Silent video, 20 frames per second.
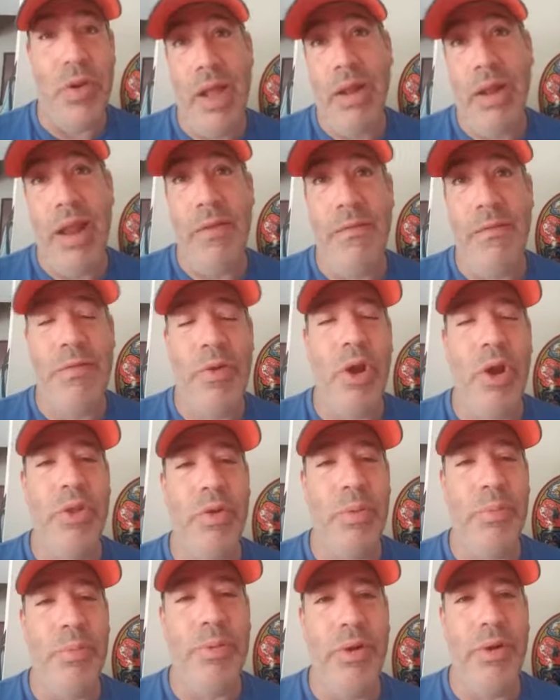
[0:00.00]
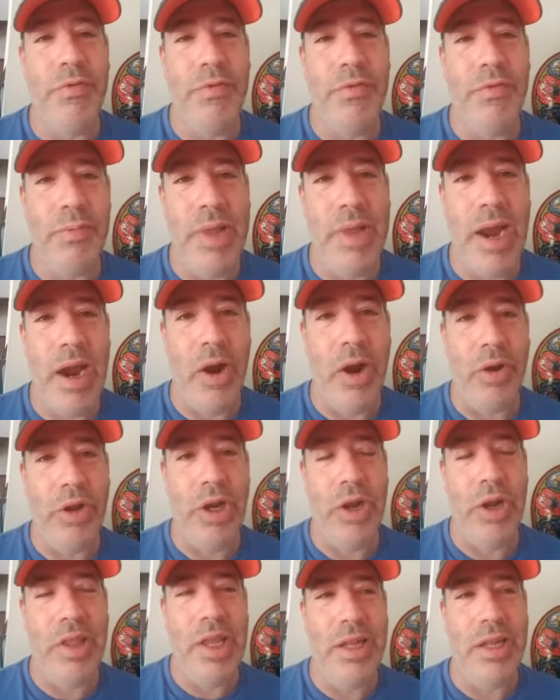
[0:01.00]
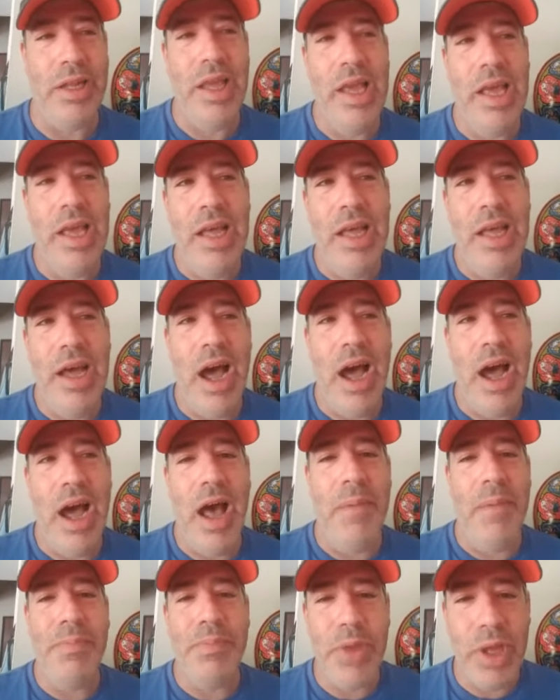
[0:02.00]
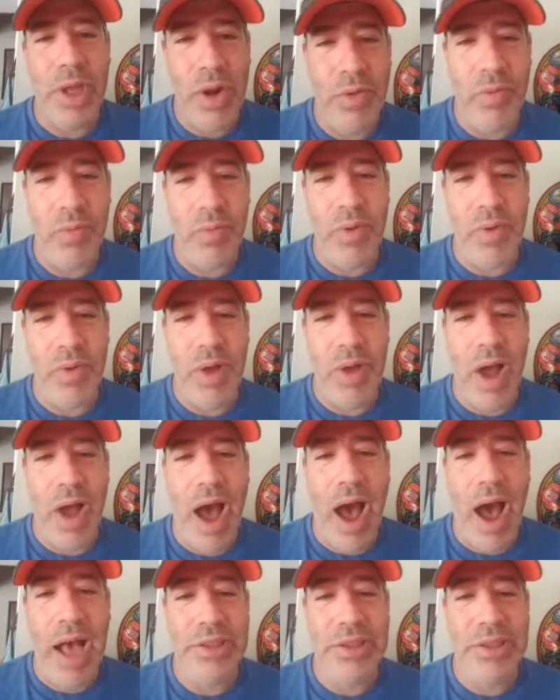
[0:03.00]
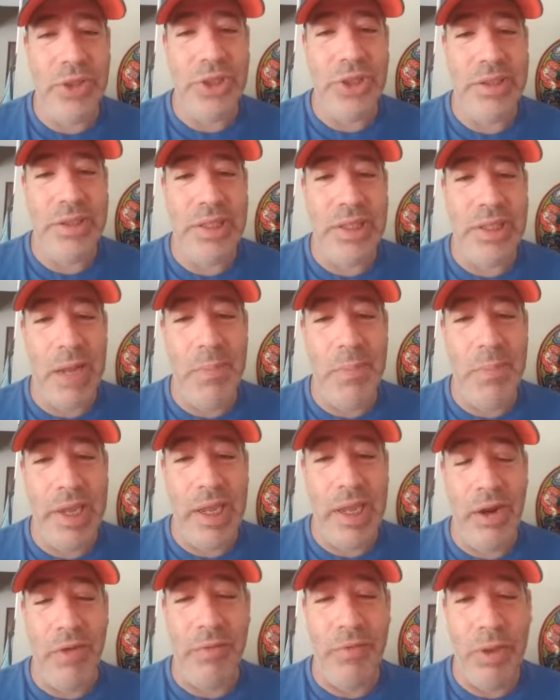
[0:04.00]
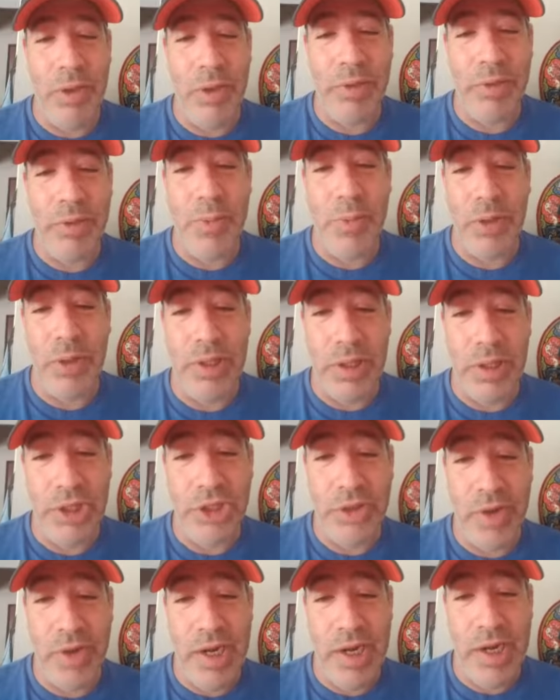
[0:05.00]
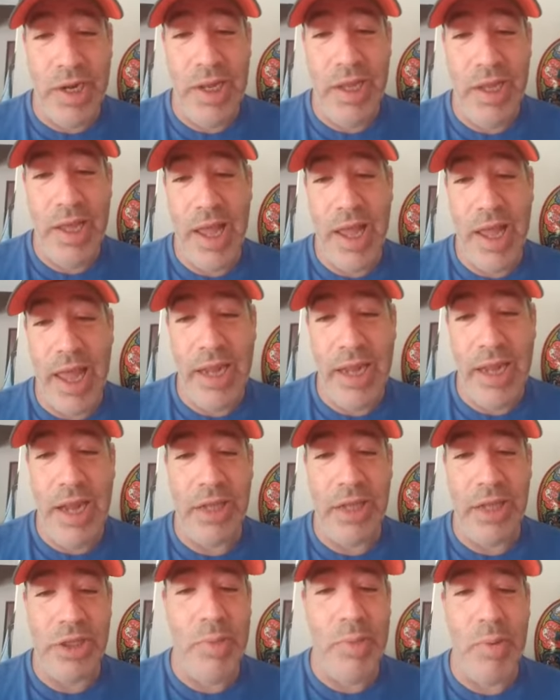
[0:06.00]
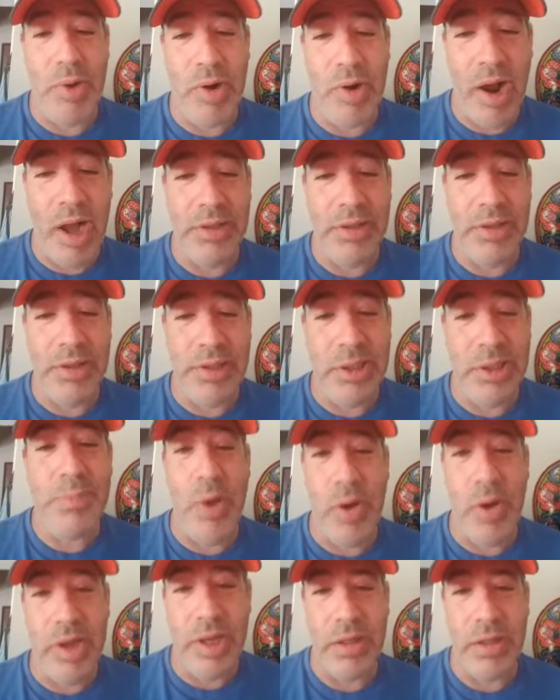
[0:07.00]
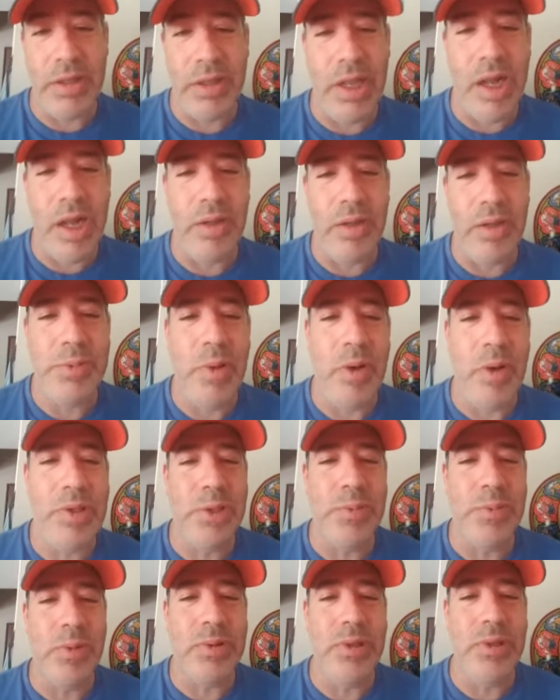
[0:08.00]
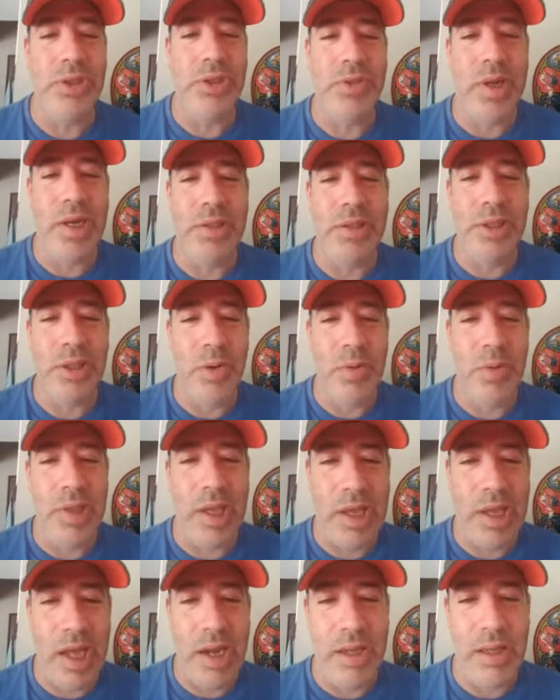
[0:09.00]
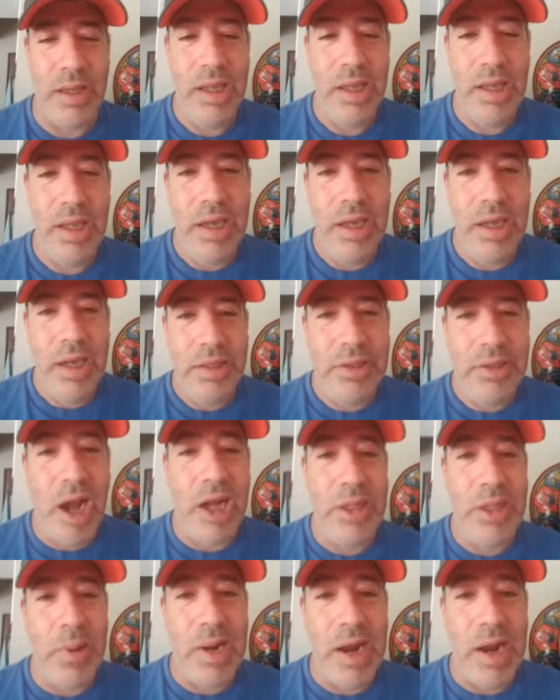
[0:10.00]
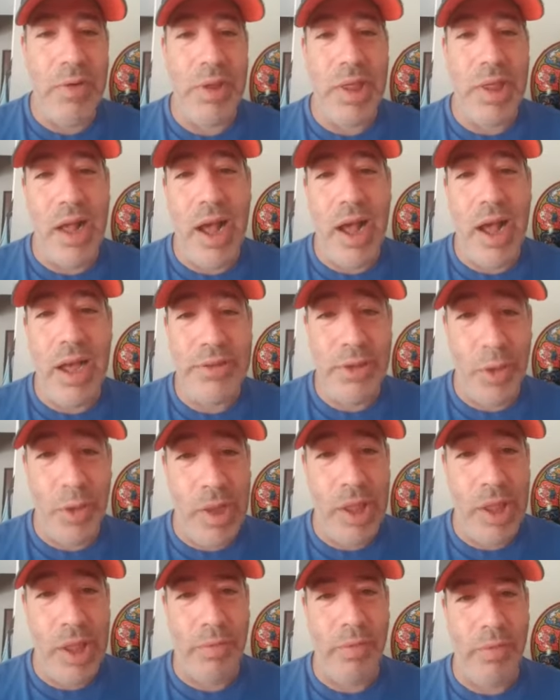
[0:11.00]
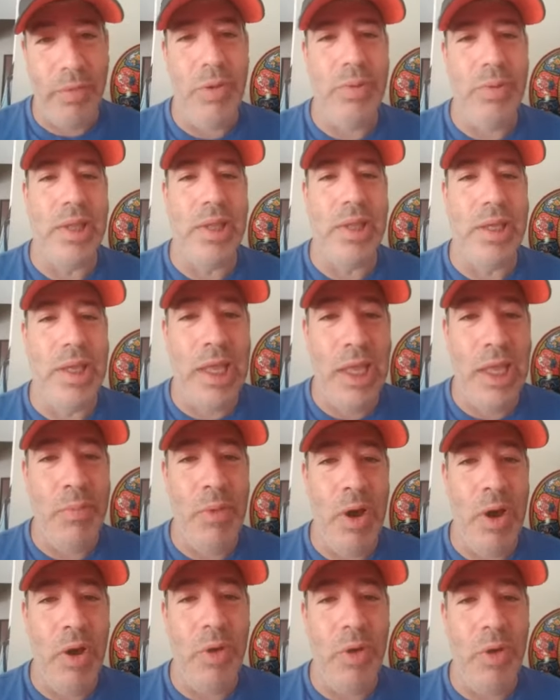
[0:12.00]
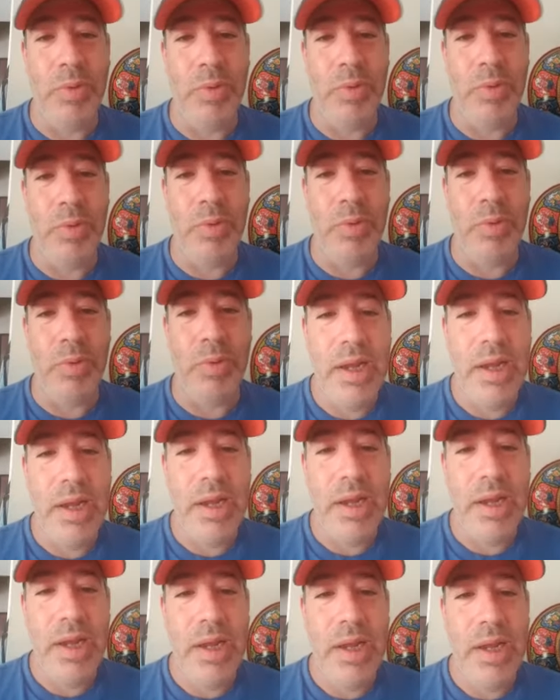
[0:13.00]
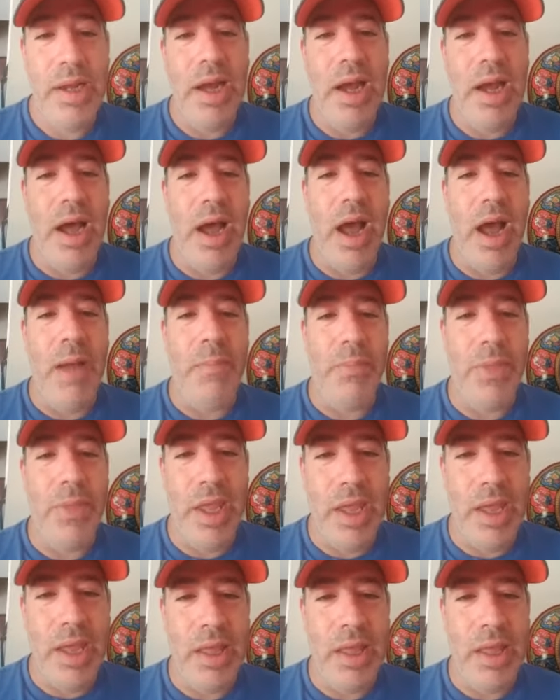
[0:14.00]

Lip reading: further improve from there. Oskar just did that big interview with Sports Illustrated, and Jimmy McConnell spoke to Sports Illustrated too, and they kind of talked about everything Oskar went through with the chemo, with the surgery. The